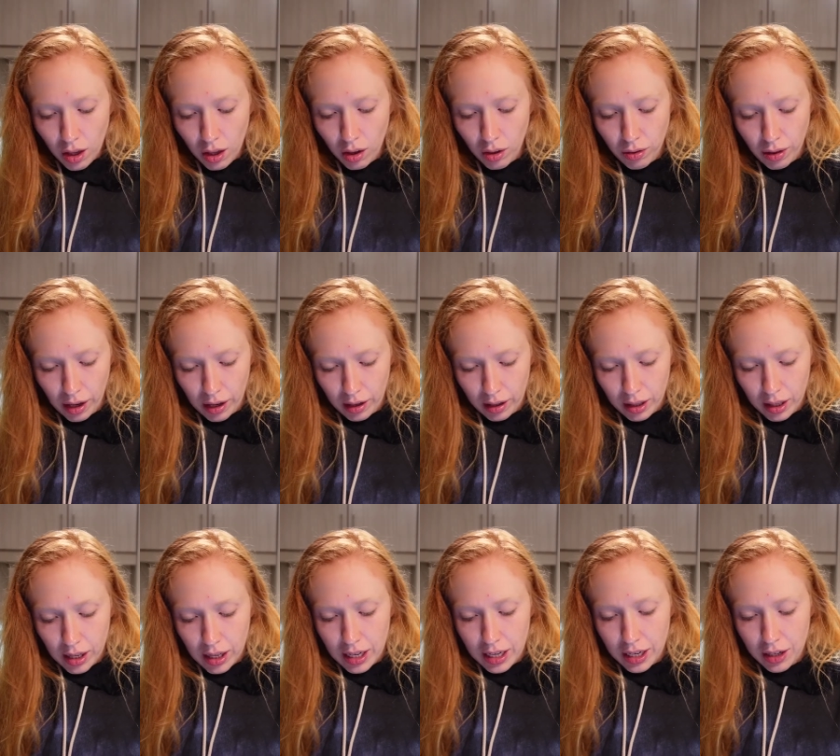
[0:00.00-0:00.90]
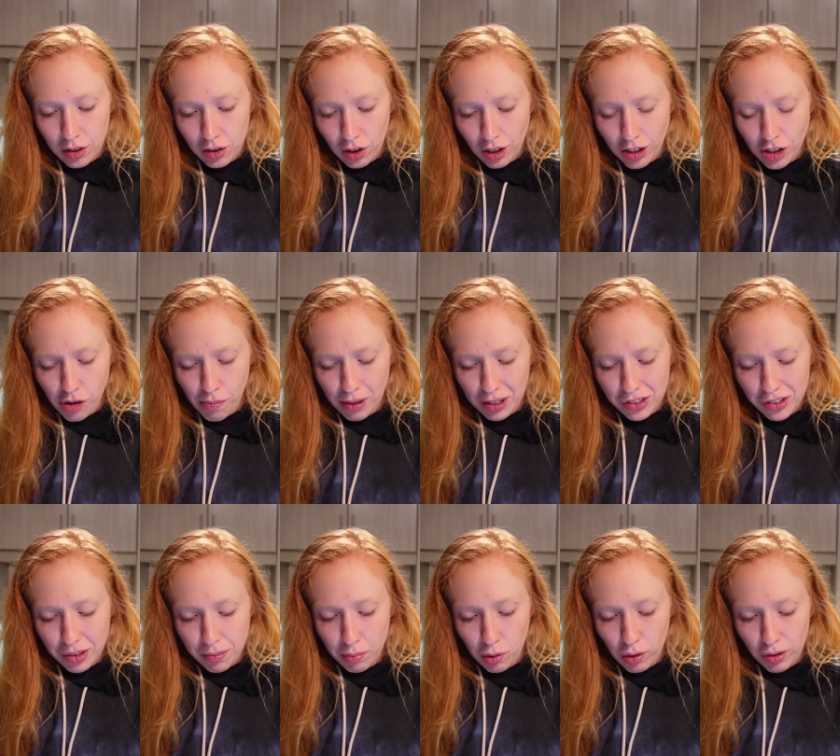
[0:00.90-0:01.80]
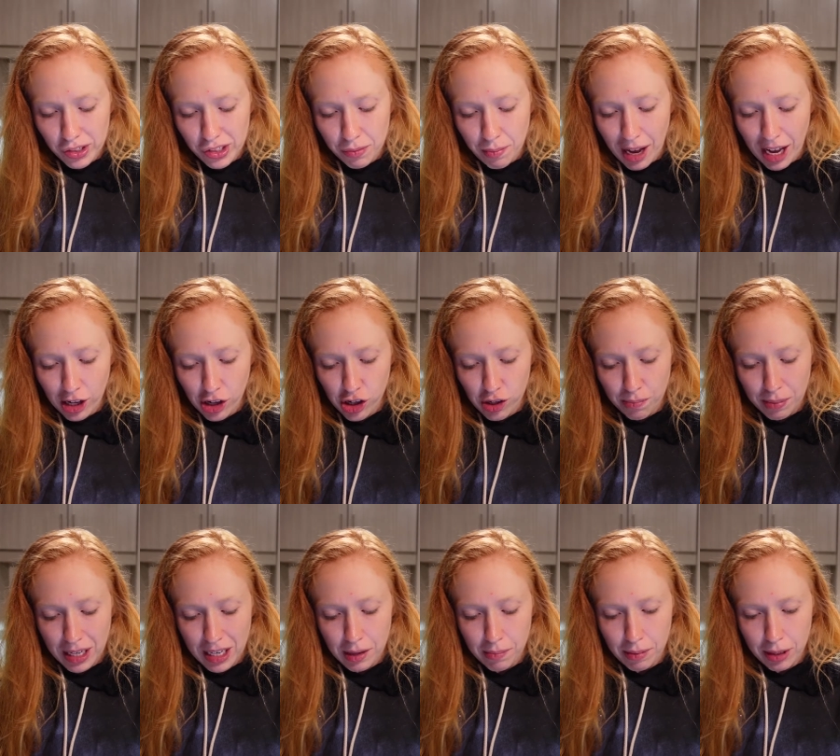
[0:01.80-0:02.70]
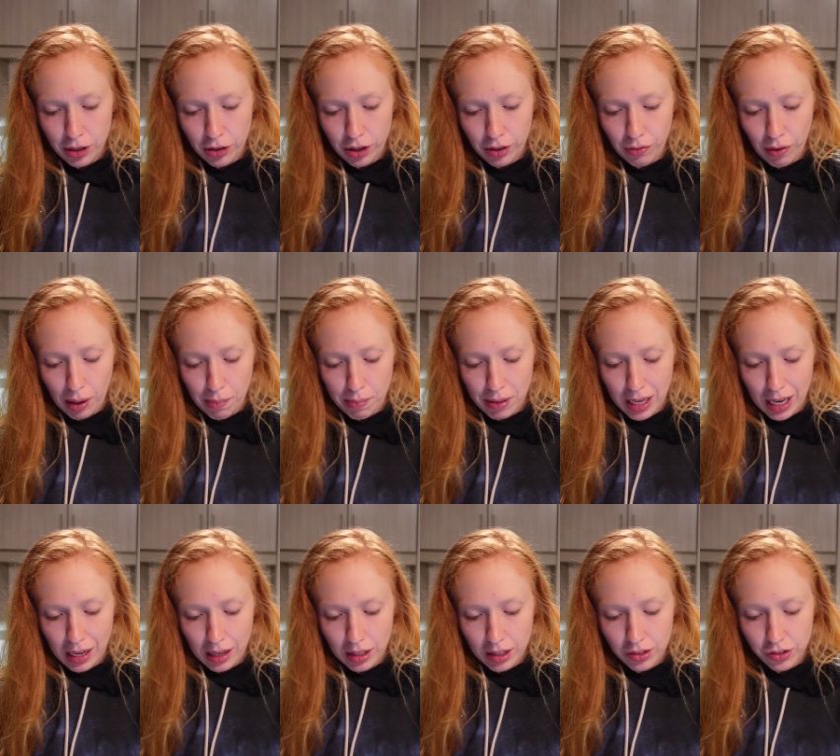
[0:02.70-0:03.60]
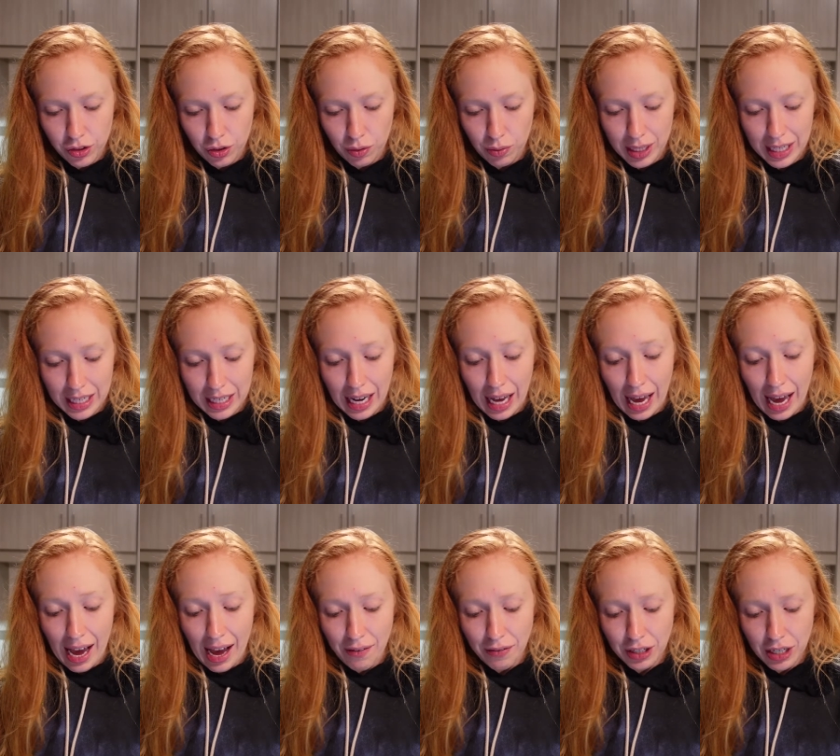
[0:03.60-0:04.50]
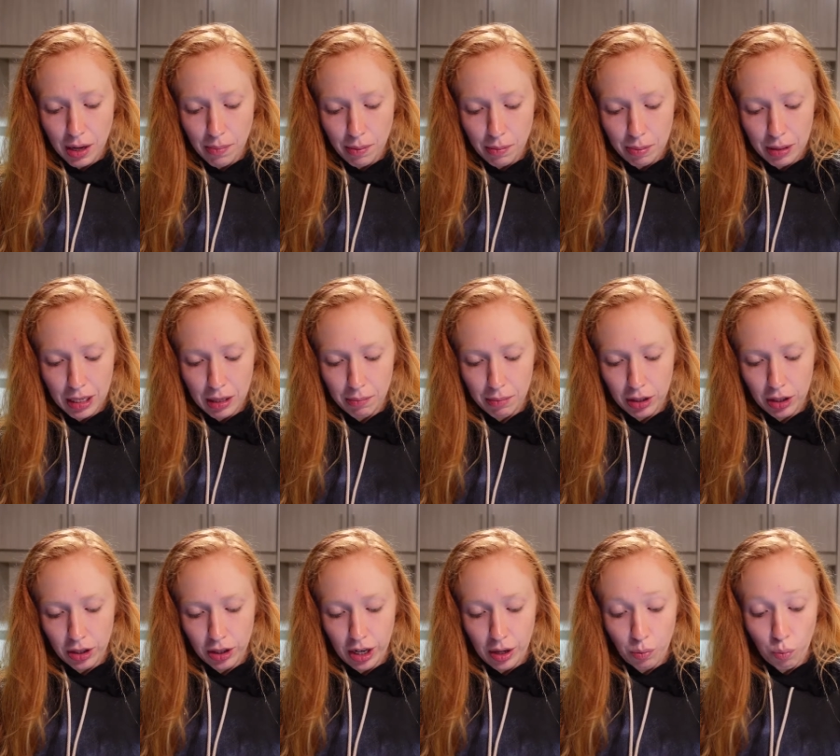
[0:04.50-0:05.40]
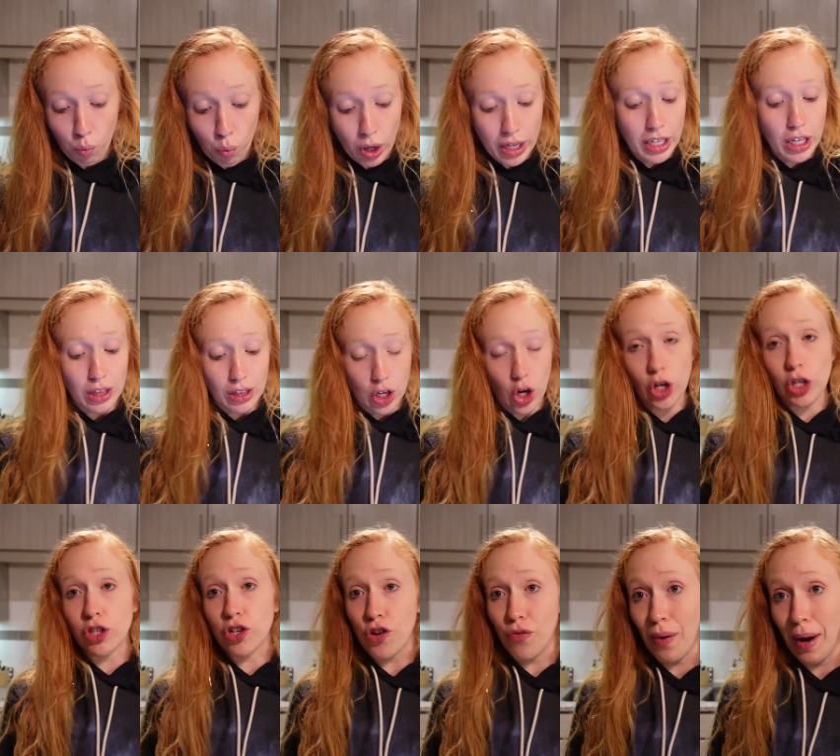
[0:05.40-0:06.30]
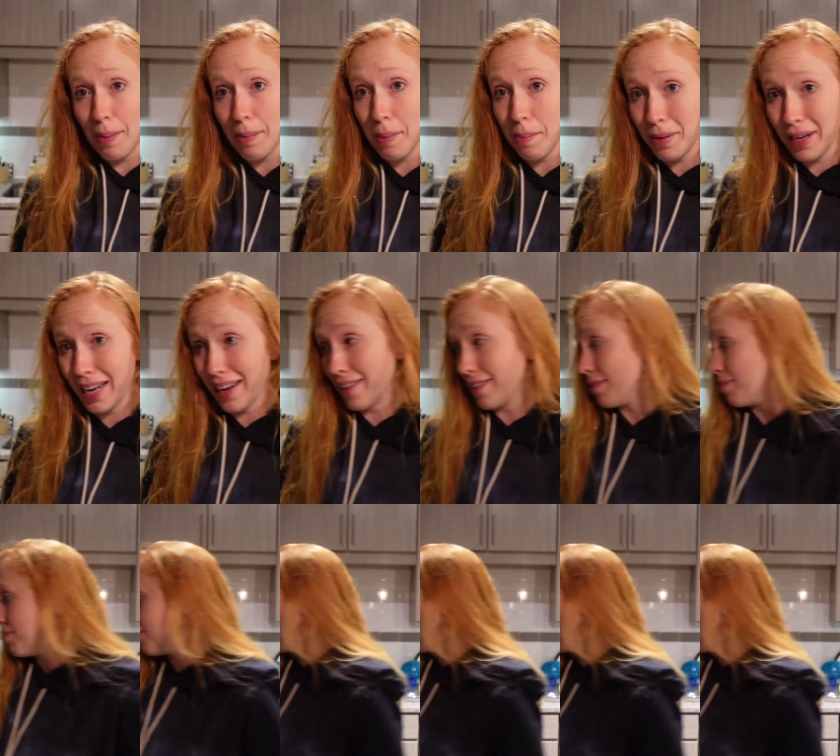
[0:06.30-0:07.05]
Okay, in a large mixing bowl, smash the peanut butter and ripe banana. So we need a half a cup of peanut butter and 1 large ripe banana.